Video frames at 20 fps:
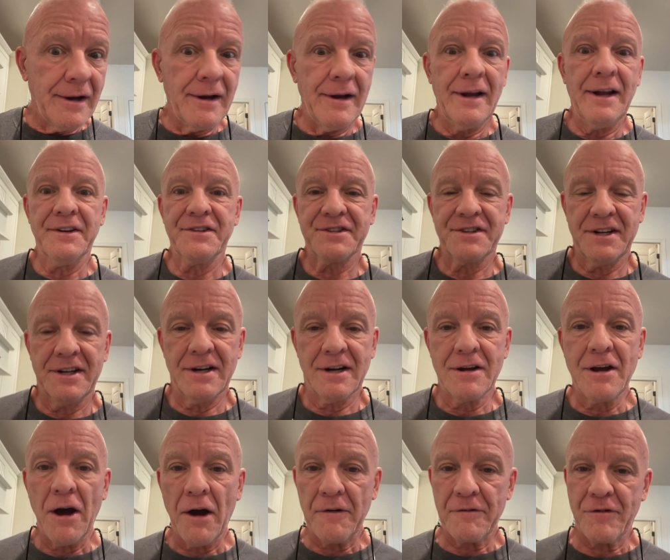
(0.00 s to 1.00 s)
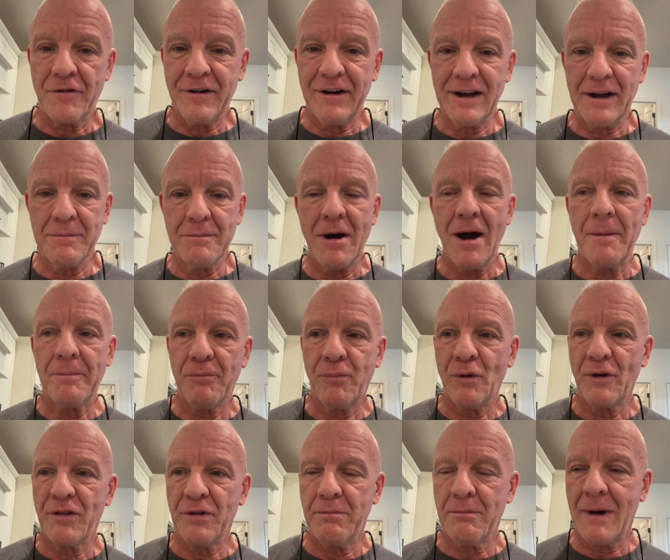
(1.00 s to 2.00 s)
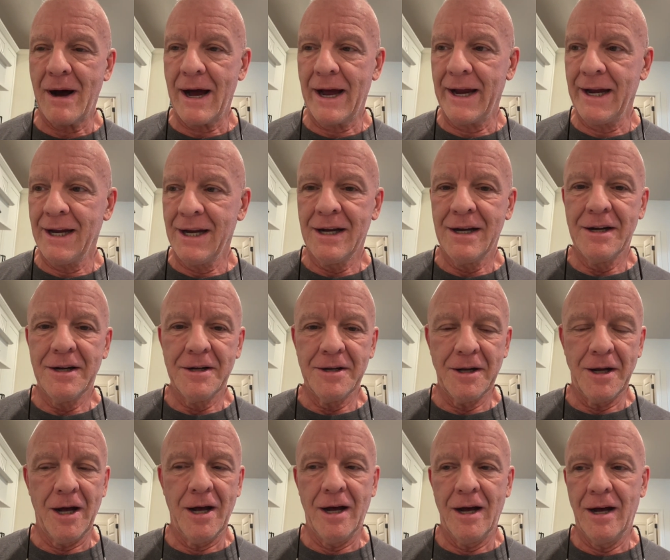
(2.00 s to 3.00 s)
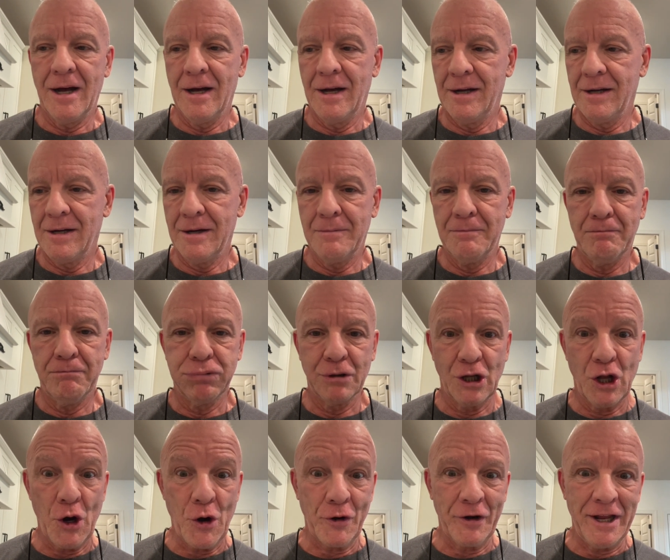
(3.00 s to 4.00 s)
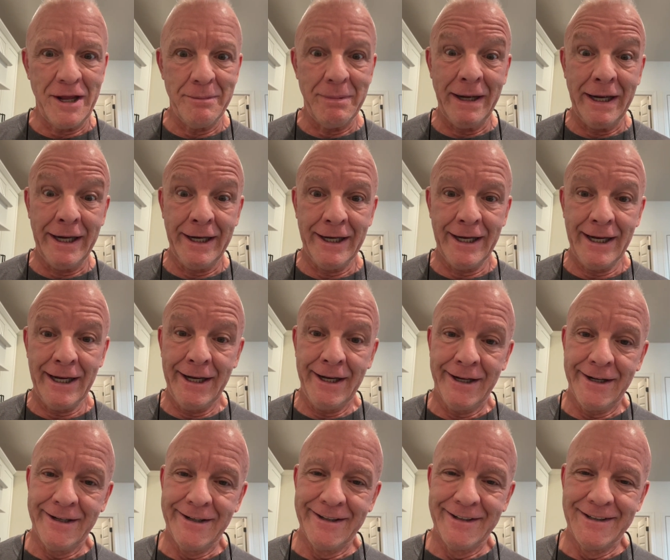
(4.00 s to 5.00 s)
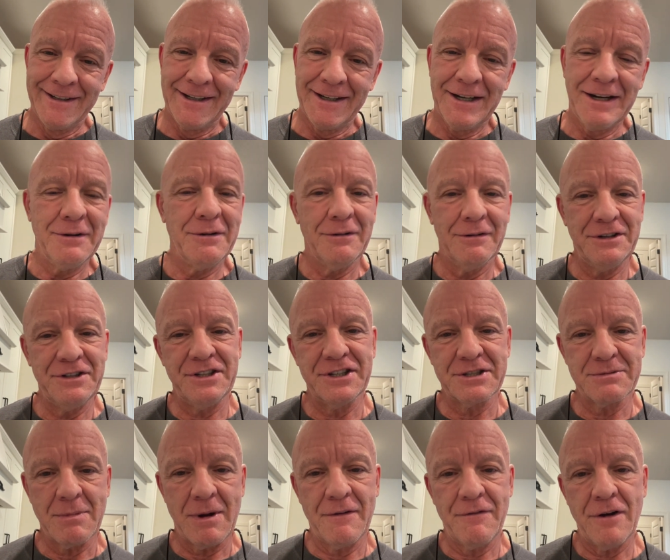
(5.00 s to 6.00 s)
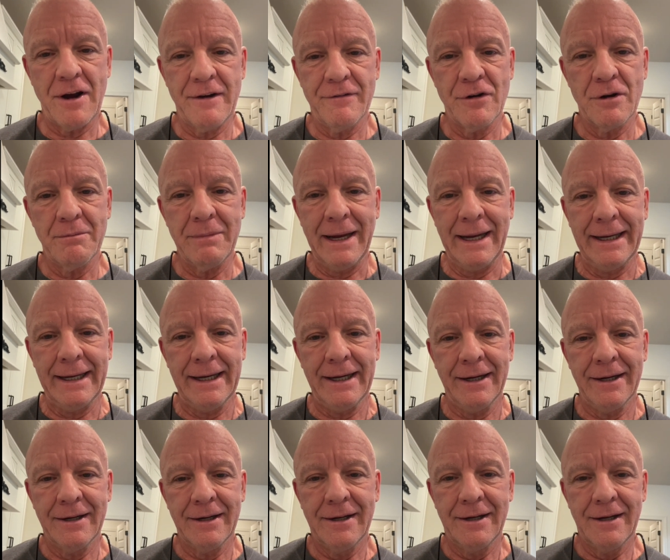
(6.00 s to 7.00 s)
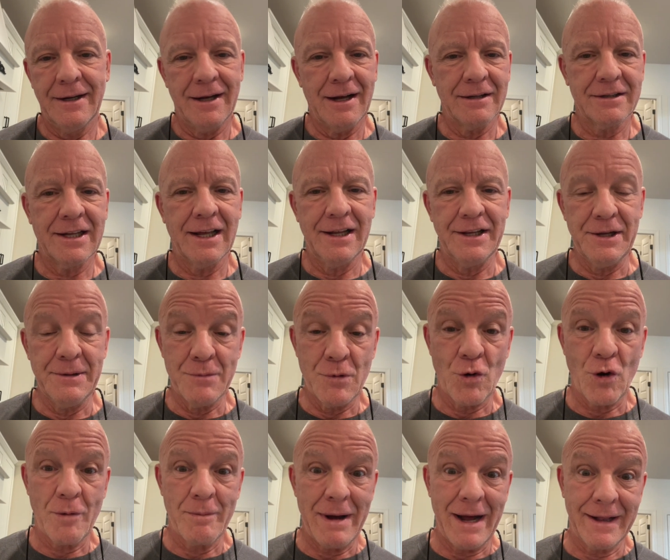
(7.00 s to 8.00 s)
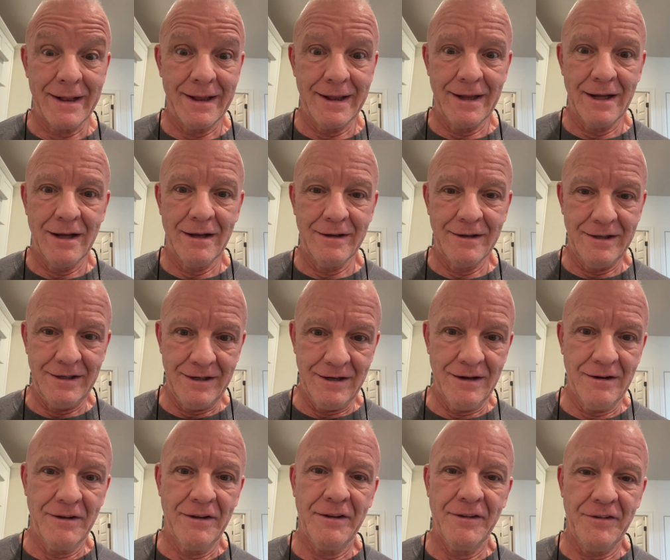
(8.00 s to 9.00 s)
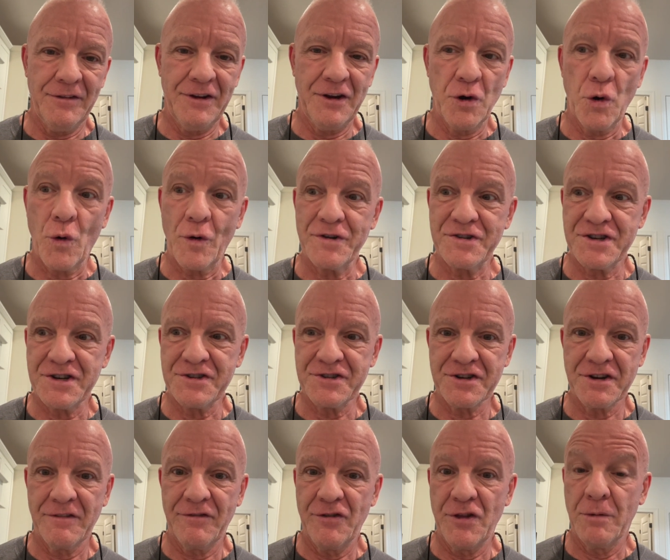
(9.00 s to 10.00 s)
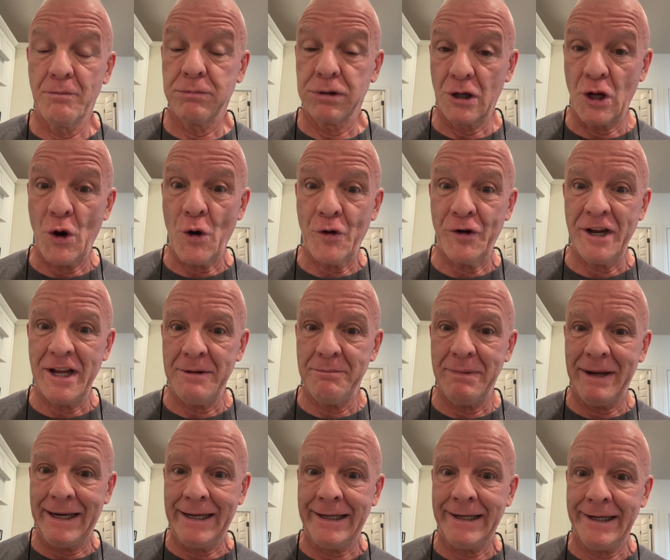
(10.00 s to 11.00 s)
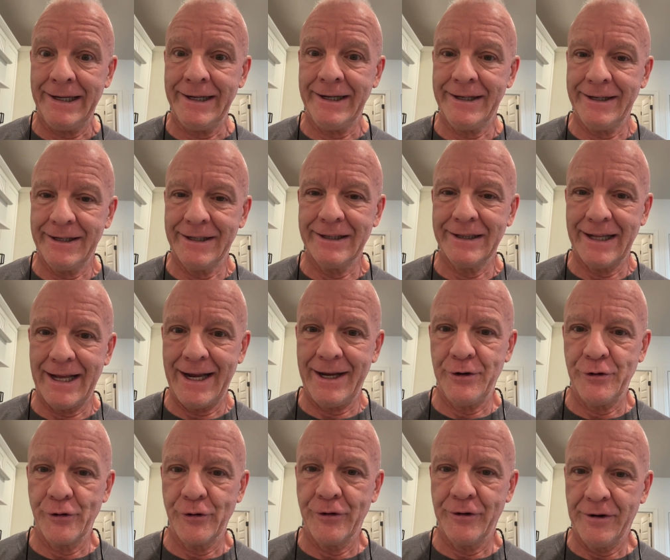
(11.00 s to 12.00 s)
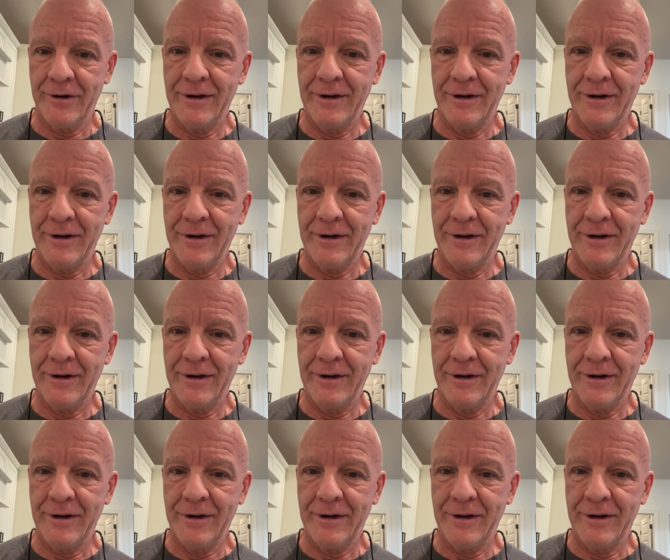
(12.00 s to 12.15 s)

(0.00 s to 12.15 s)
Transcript: instead of covering them up with my Blarney beanie, which is my favorite beanie. I'll tell you more about, the origins of the Blarney beanie later.